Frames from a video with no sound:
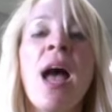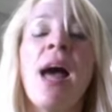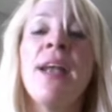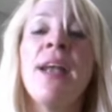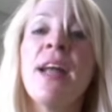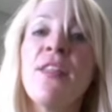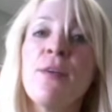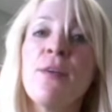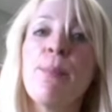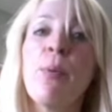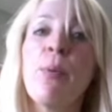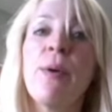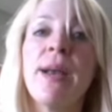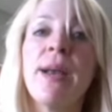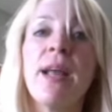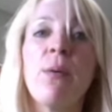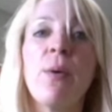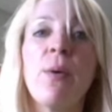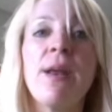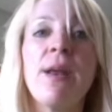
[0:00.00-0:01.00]
Another
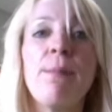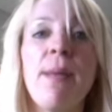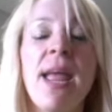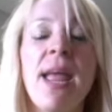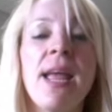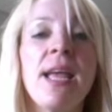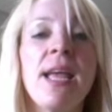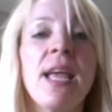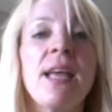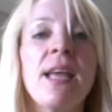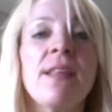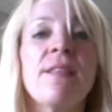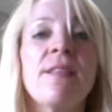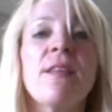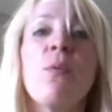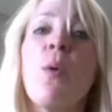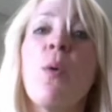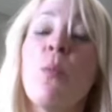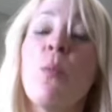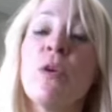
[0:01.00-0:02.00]
point I want to make
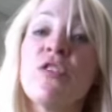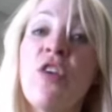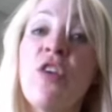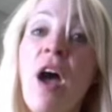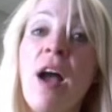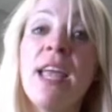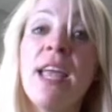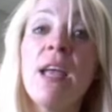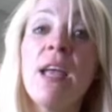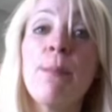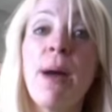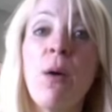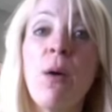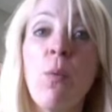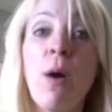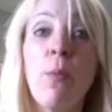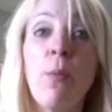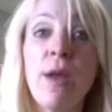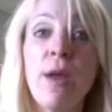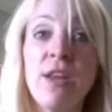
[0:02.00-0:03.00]
is when we're talking about
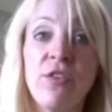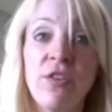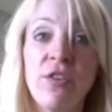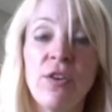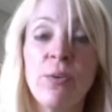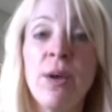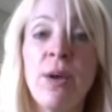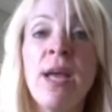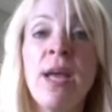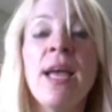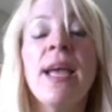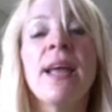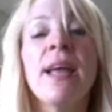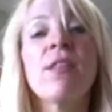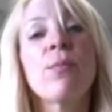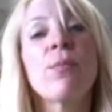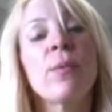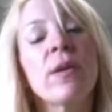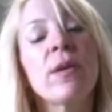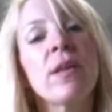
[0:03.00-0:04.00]
what we do,
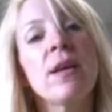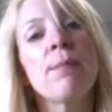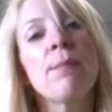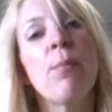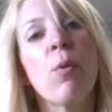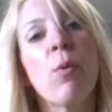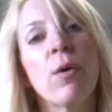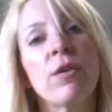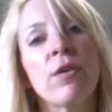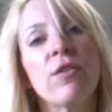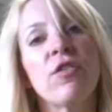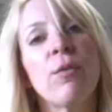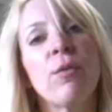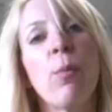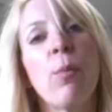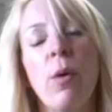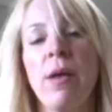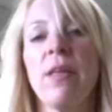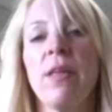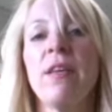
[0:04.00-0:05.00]
it's really important to
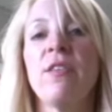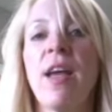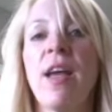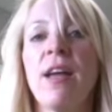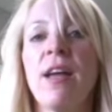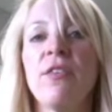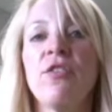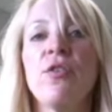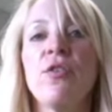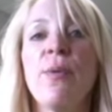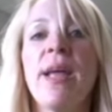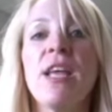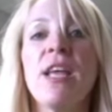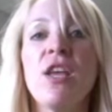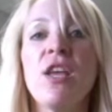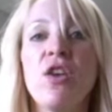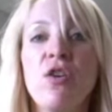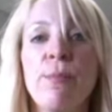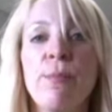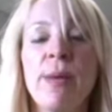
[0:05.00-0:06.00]
boil it down to a
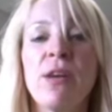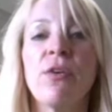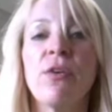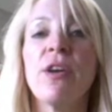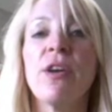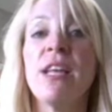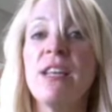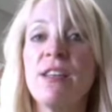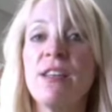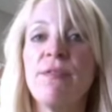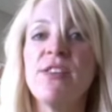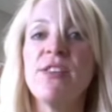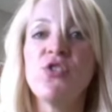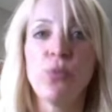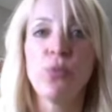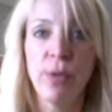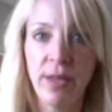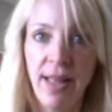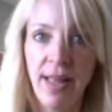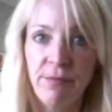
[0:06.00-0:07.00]
human or
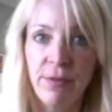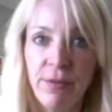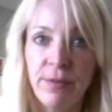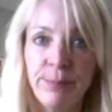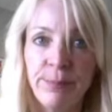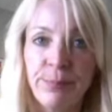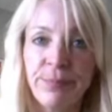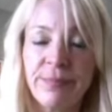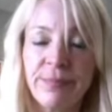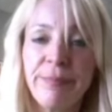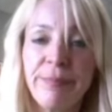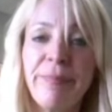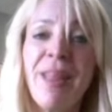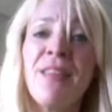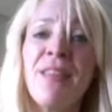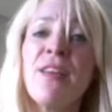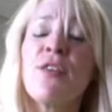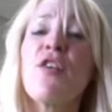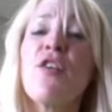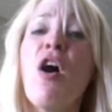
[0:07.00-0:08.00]
individual level.
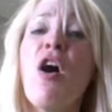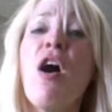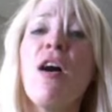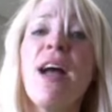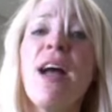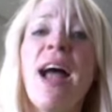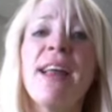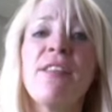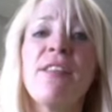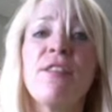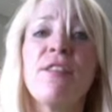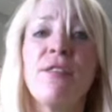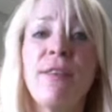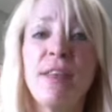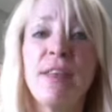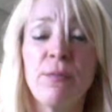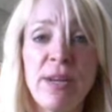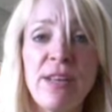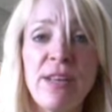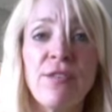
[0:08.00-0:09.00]
There's all kinds of
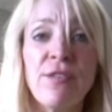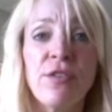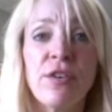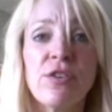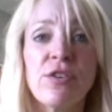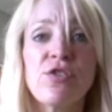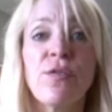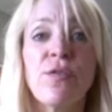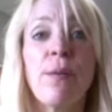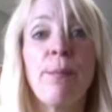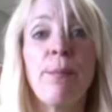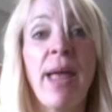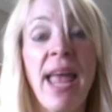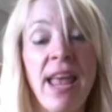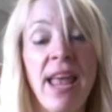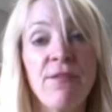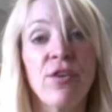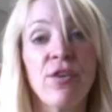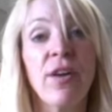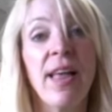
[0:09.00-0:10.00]
research from
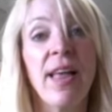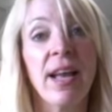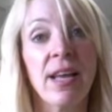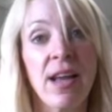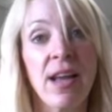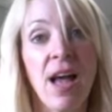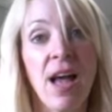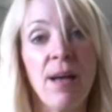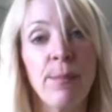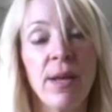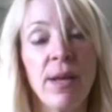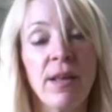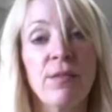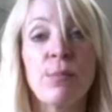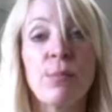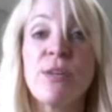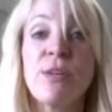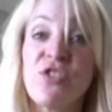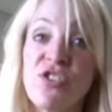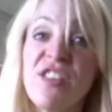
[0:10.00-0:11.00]
behavioral
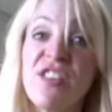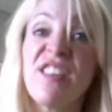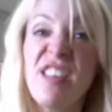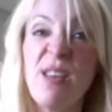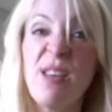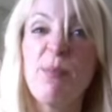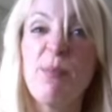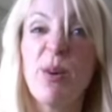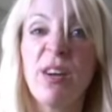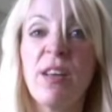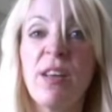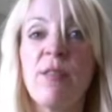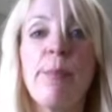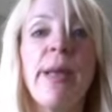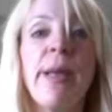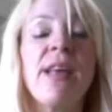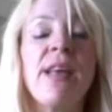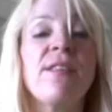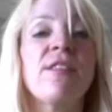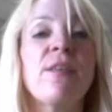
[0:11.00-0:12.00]
economics, which this ebook is
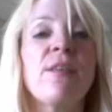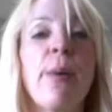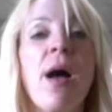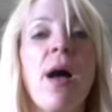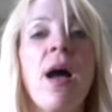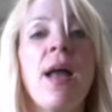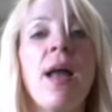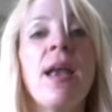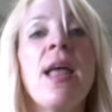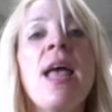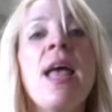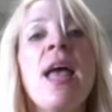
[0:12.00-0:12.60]
based upon,